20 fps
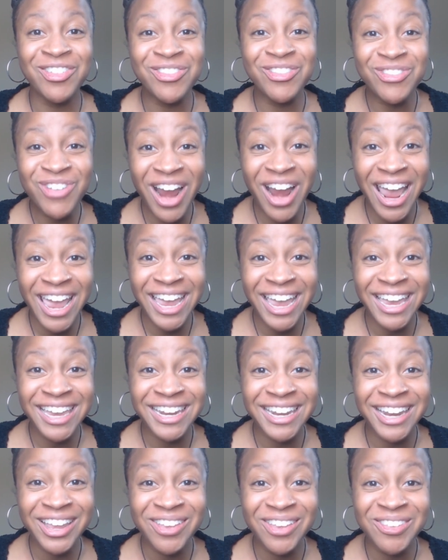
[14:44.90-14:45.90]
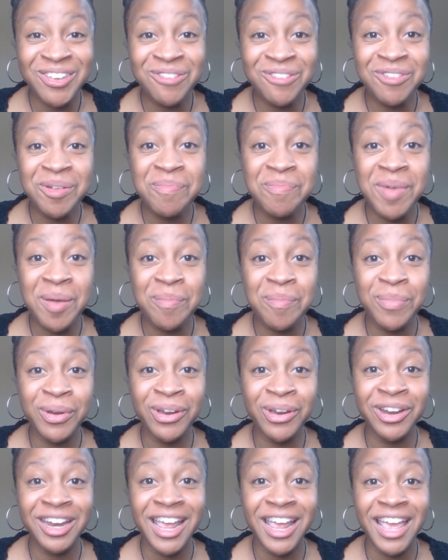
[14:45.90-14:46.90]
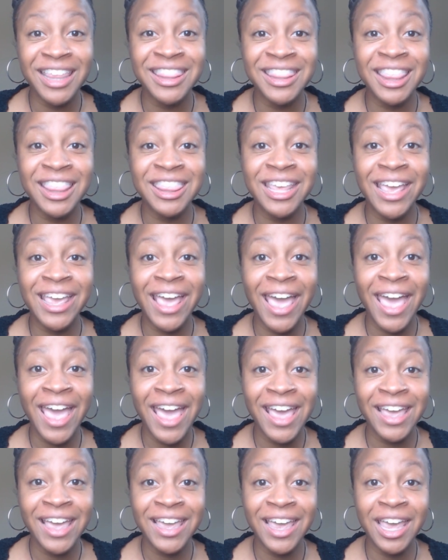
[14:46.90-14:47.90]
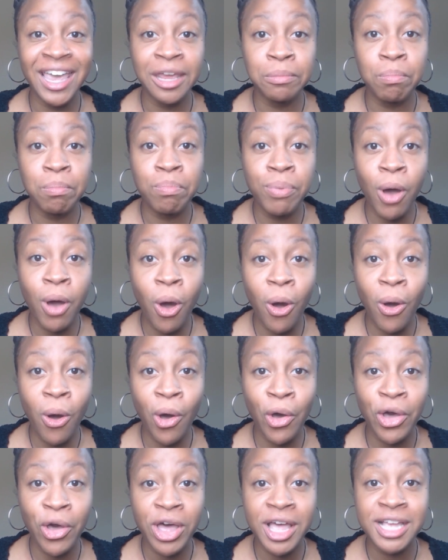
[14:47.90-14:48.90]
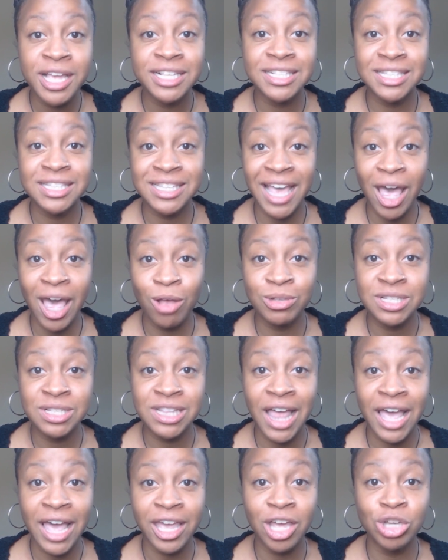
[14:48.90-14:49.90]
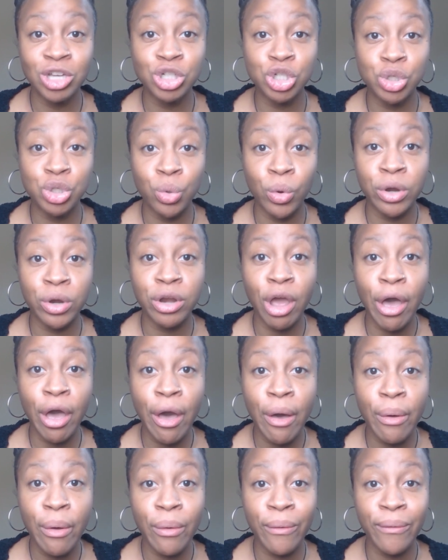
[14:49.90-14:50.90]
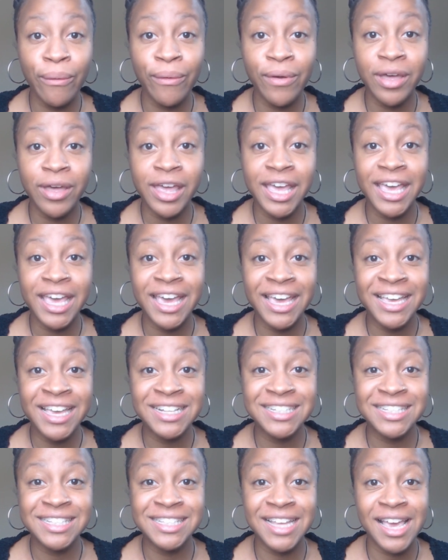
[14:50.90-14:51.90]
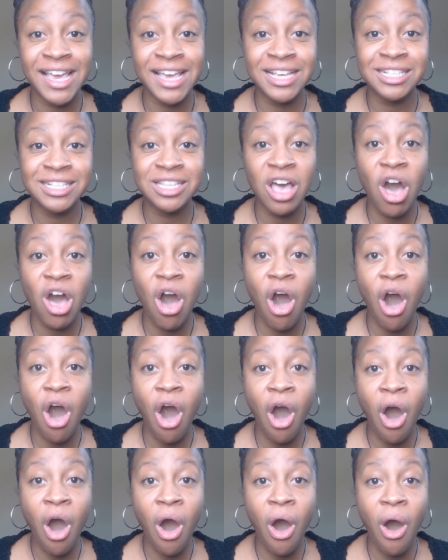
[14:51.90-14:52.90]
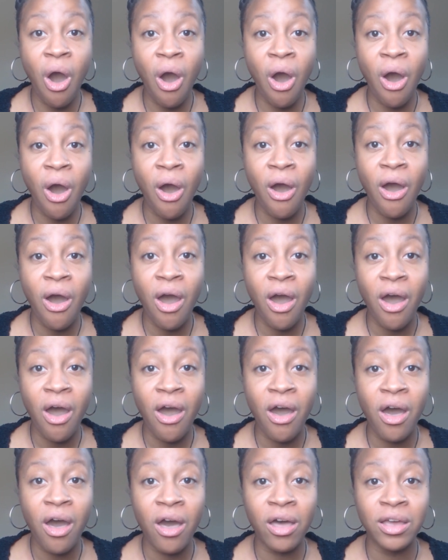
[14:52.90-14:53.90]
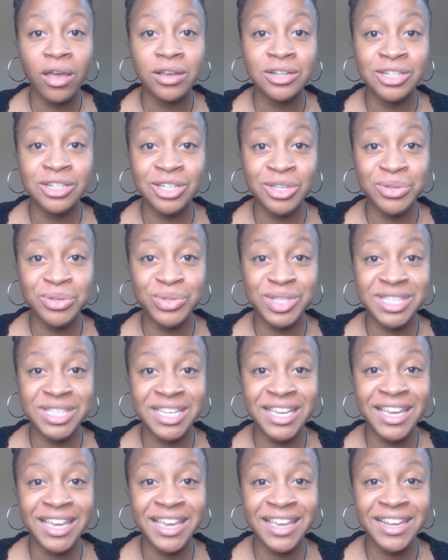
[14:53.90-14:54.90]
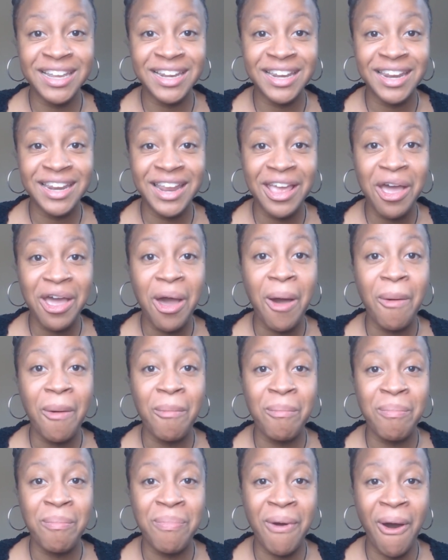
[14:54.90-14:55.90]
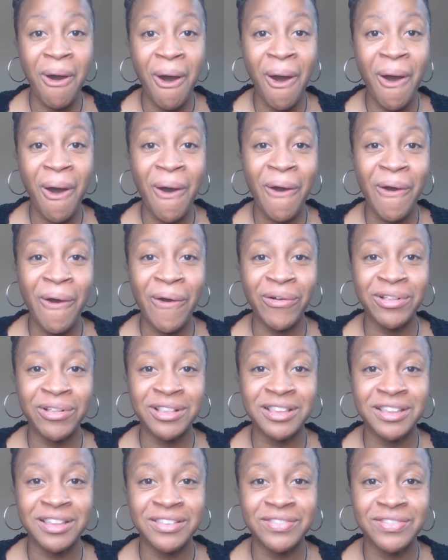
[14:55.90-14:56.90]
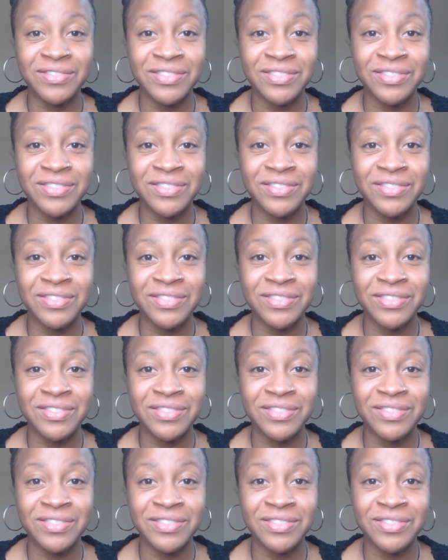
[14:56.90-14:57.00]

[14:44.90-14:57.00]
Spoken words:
Great! You remembered that the A in ball sounds like a short O. It says all. Do you see it? Ball.